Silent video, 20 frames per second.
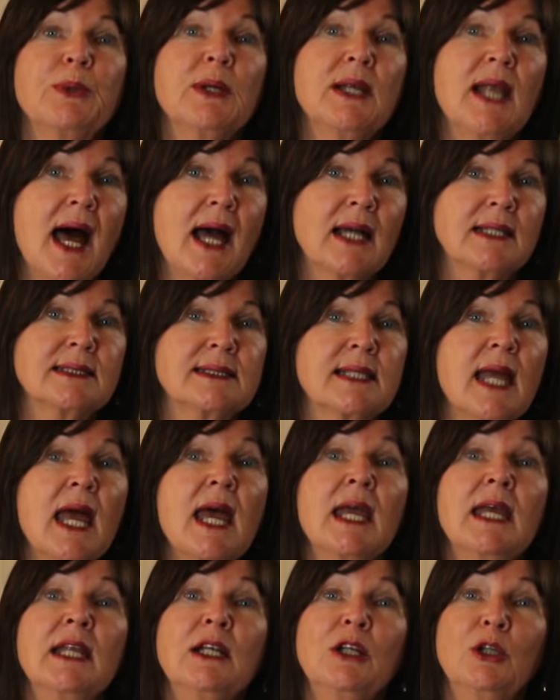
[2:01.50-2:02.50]
relax,
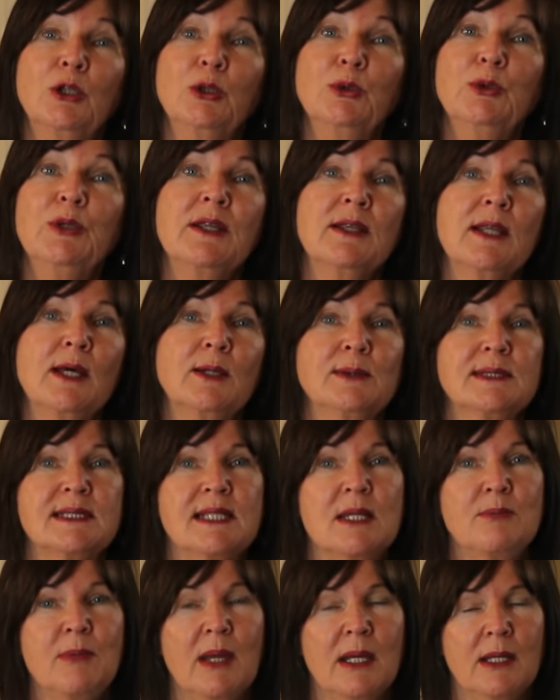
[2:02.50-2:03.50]
including those
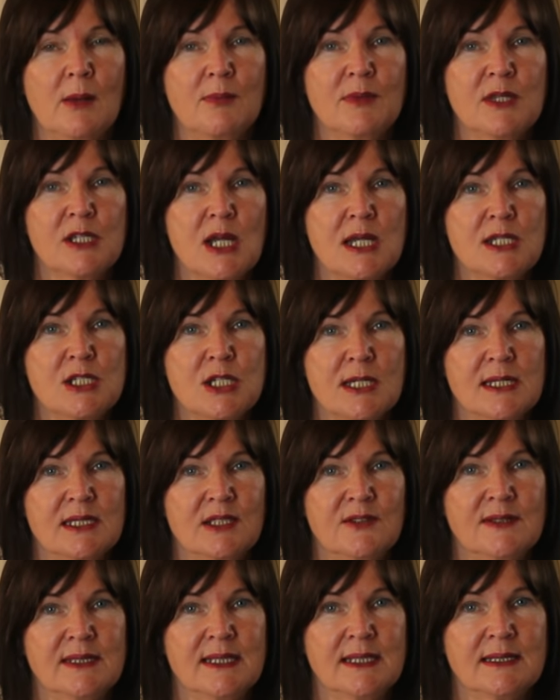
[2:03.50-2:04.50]
that make up the
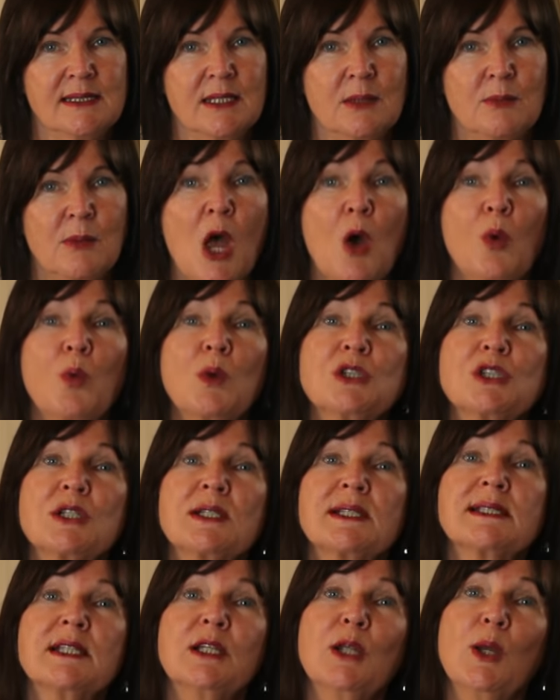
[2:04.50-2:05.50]
digestive system, which
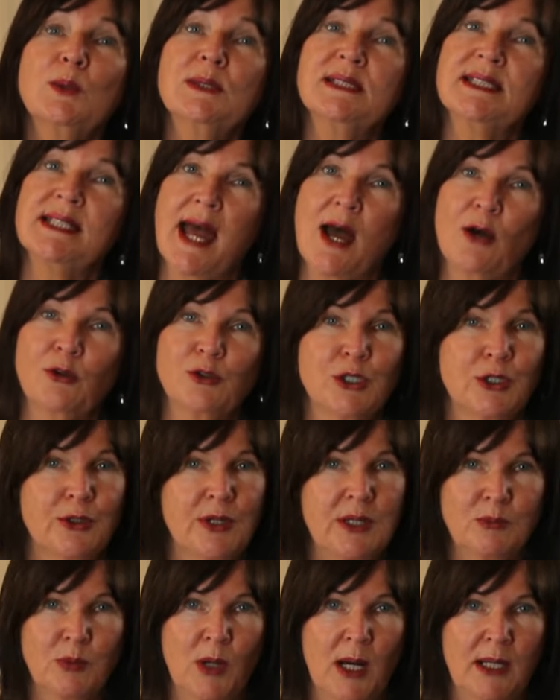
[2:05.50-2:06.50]
slows down
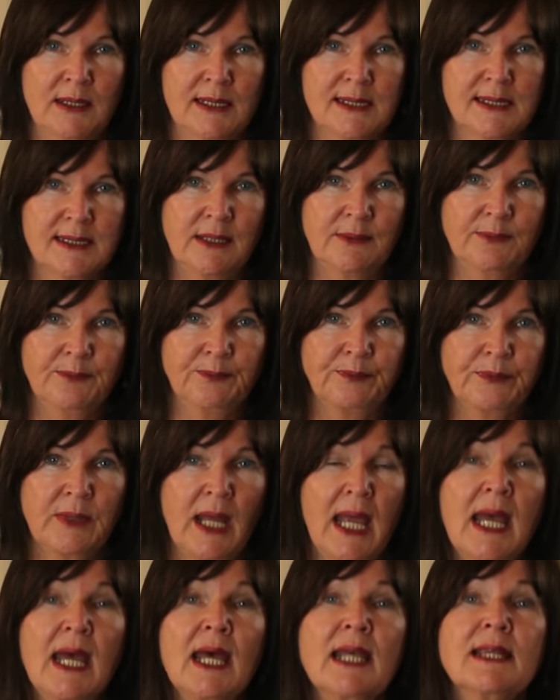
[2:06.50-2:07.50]
during pregnancy.
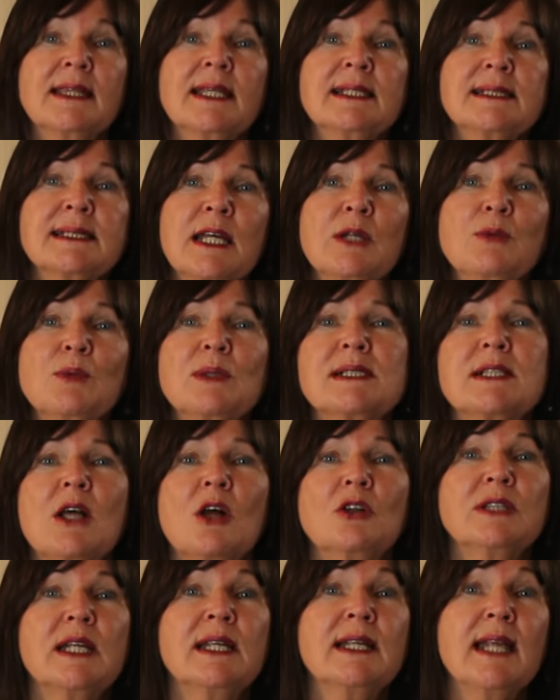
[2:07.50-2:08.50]
This can
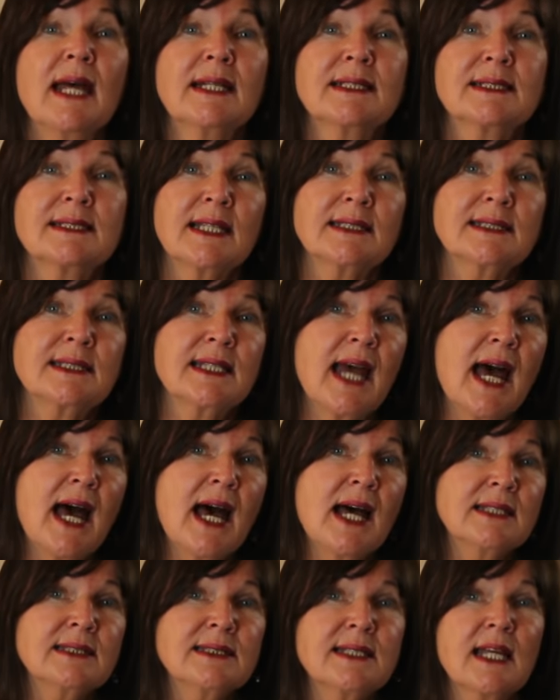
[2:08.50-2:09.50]
result in excess
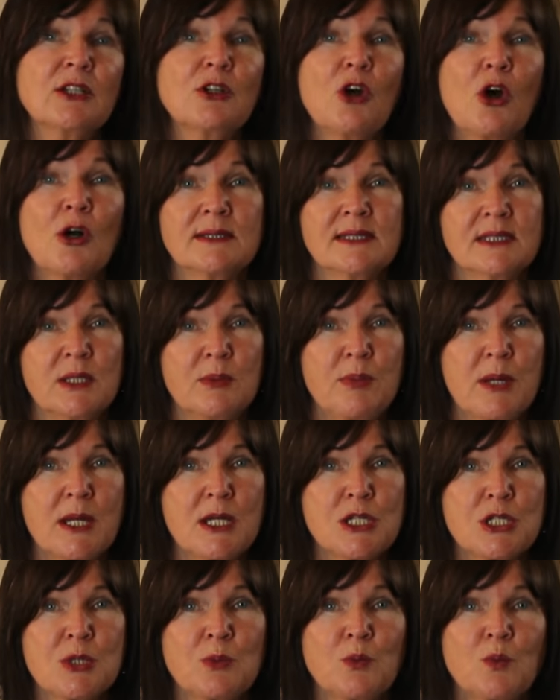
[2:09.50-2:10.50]
gas and
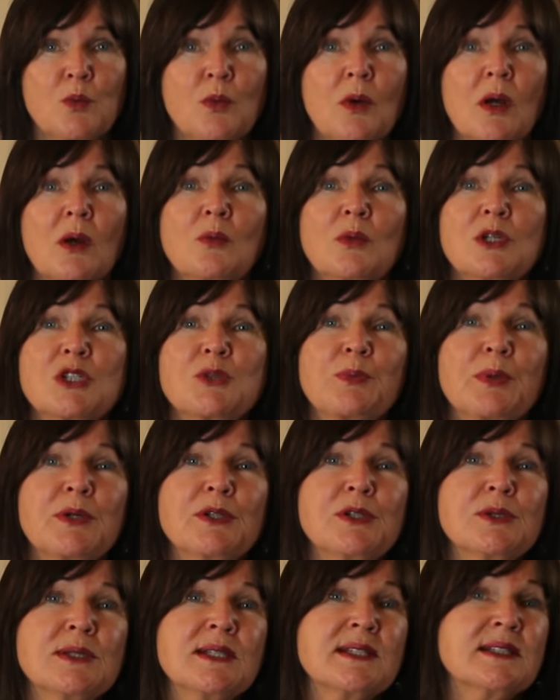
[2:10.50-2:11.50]
constipation, which
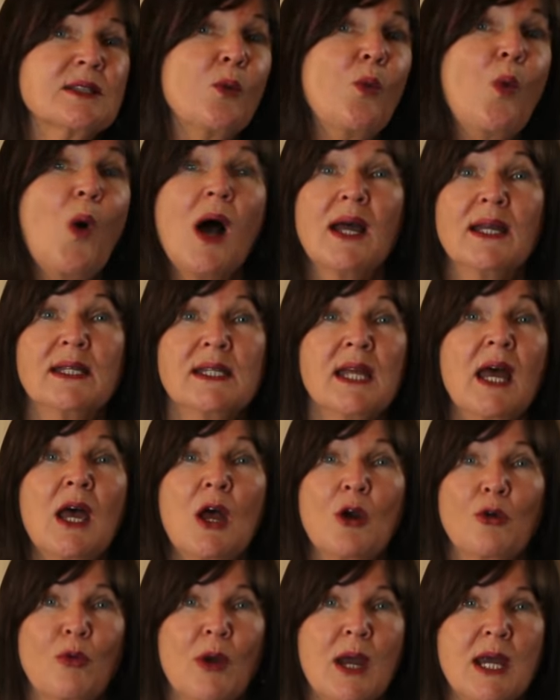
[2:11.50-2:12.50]
produces a wide
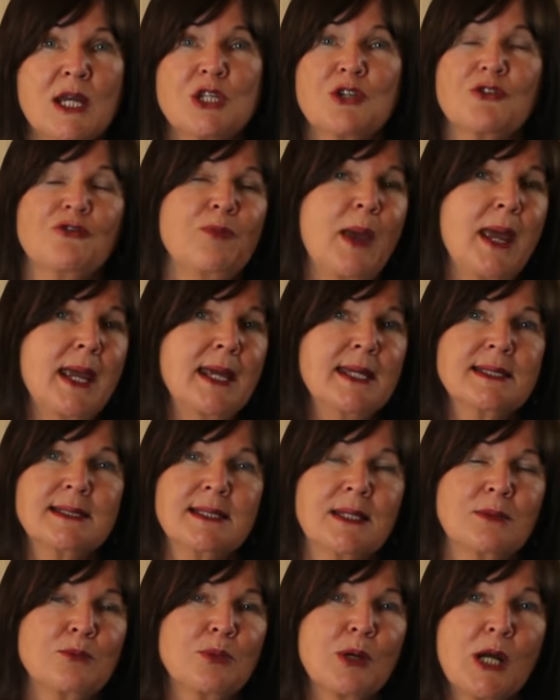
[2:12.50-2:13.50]
range of pains
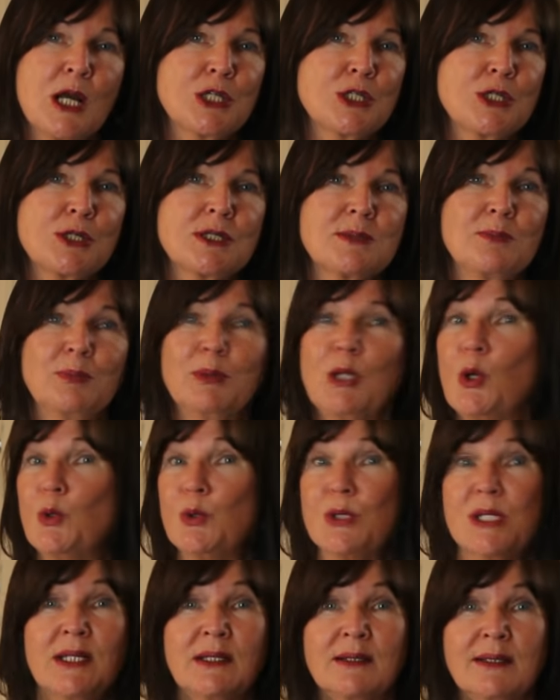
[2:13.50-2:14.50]
and pressures,
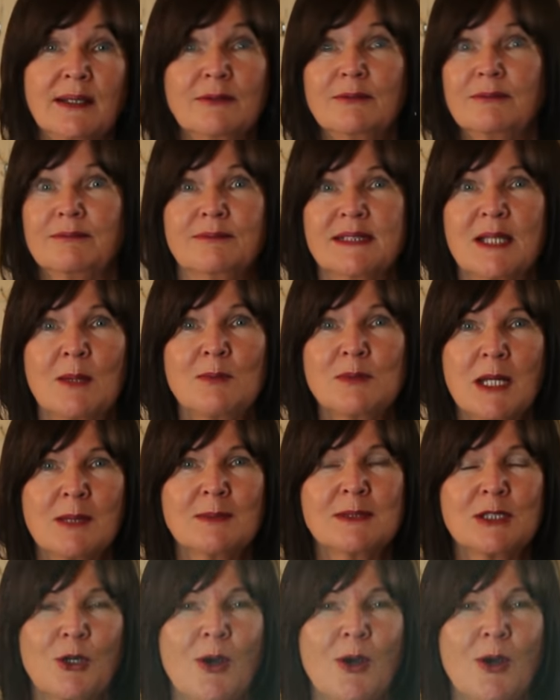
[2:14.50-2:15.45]
bloating, and sometimes